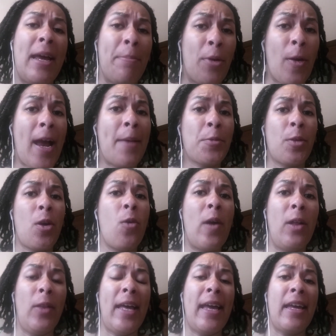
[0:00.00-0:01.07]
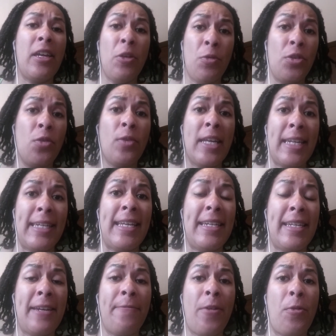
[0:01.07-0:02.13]
And perhaps with OLA, you do need an
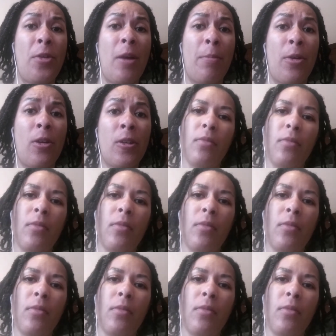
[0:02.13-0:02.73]
Indian phone number.